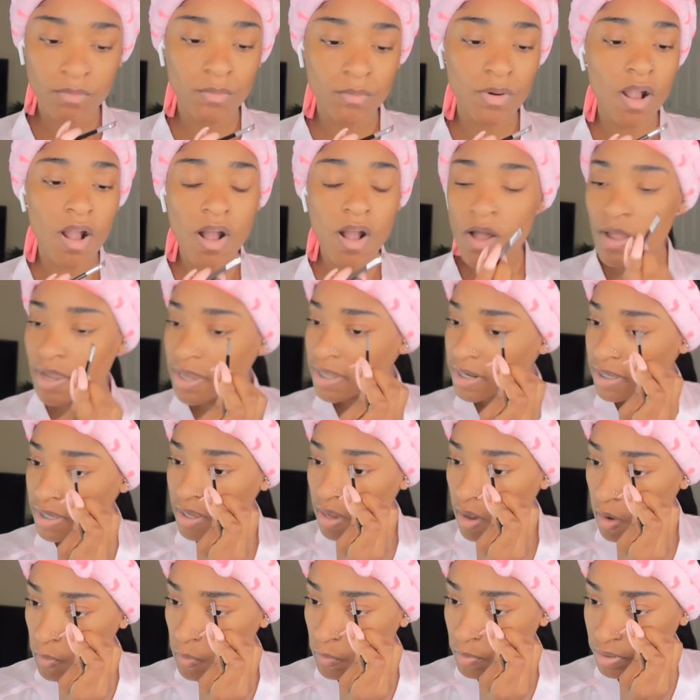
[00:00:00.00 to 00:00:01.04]
we're all getting
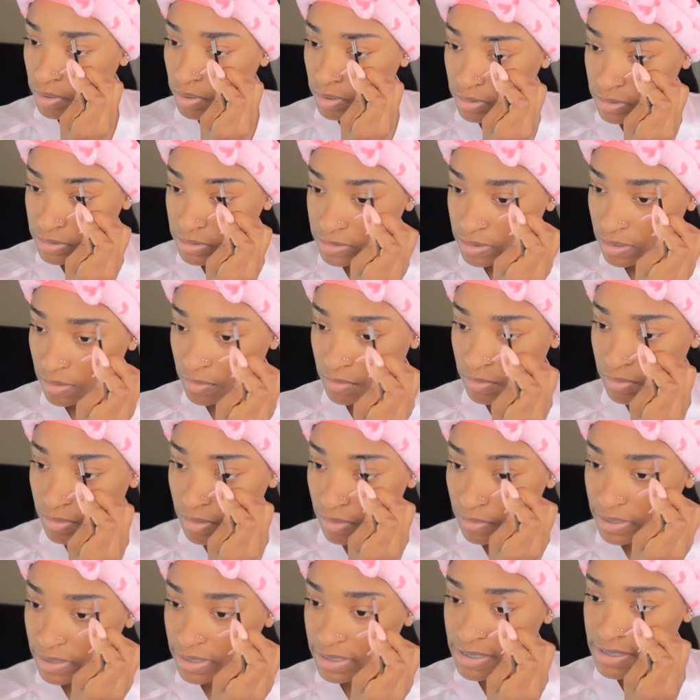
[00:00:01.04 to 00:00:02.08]
older. So, you
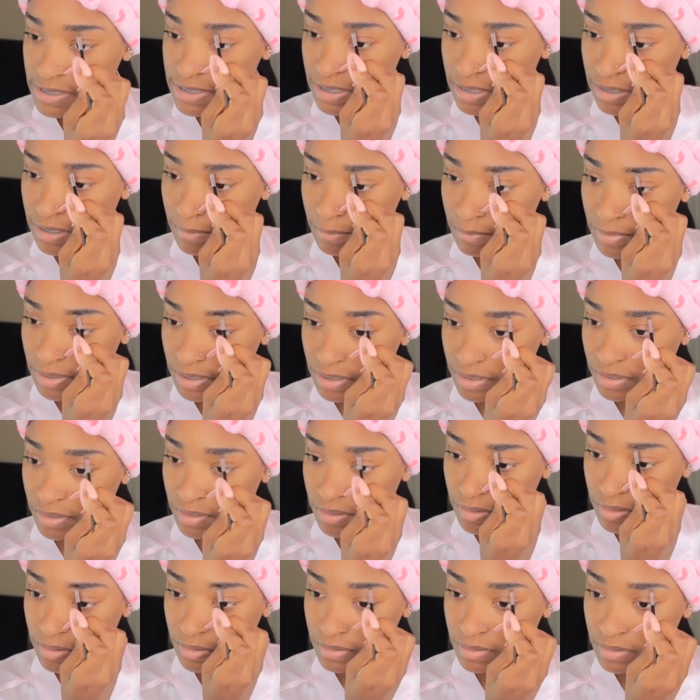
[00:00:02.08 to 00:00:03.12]
know, he is getting
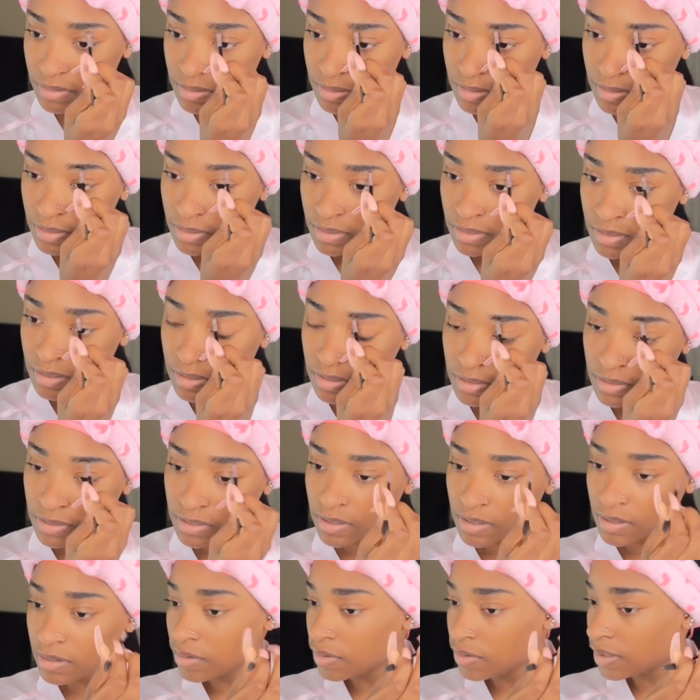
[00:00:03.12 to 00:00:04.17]
bigger, you
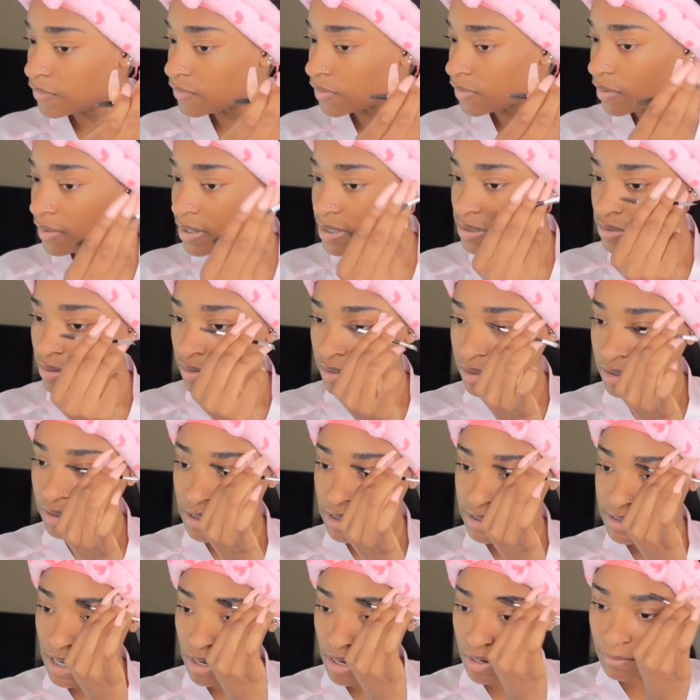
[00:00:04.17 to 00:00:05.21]
know, even though he's not
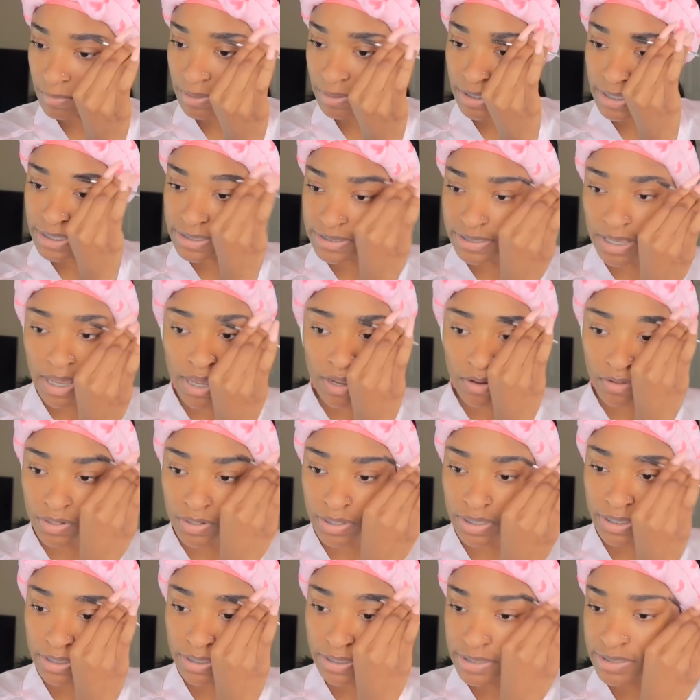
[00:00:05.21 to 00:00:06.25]
gonna be
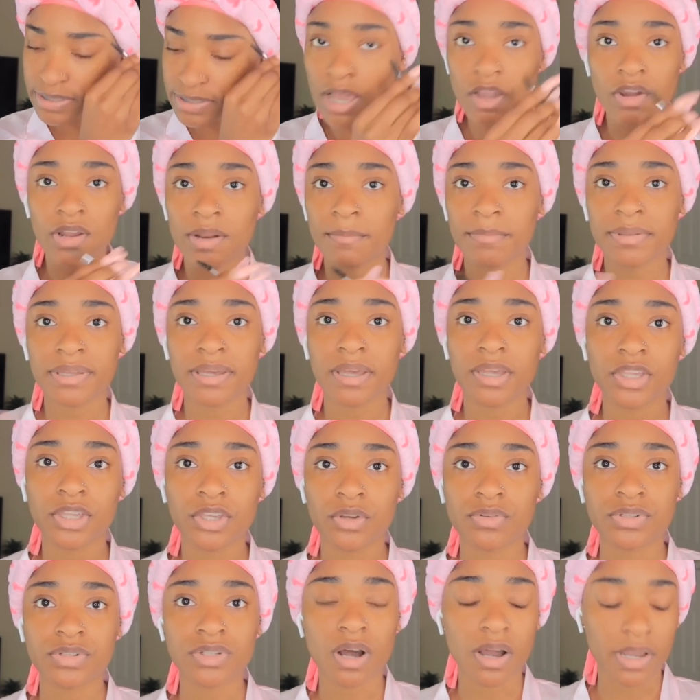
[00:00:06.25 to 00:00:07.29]
a
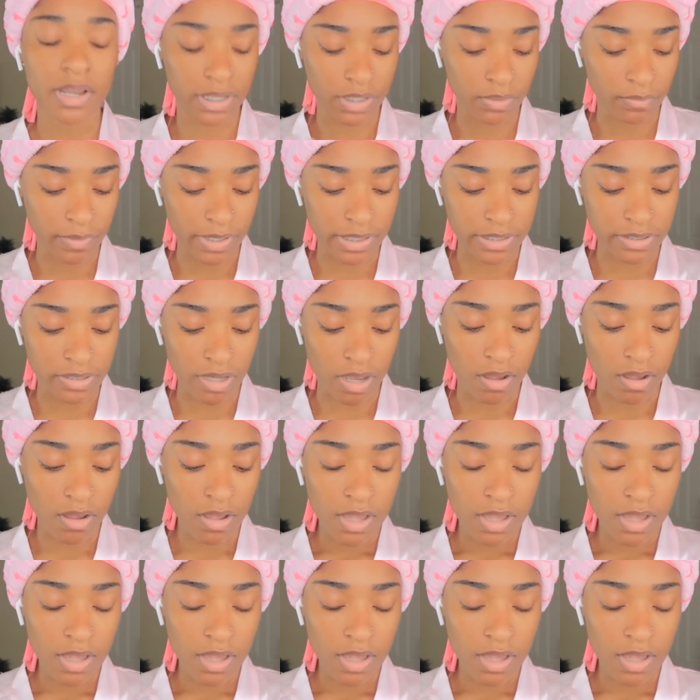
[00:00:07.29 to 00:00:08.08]
huge dog anyways, y'all.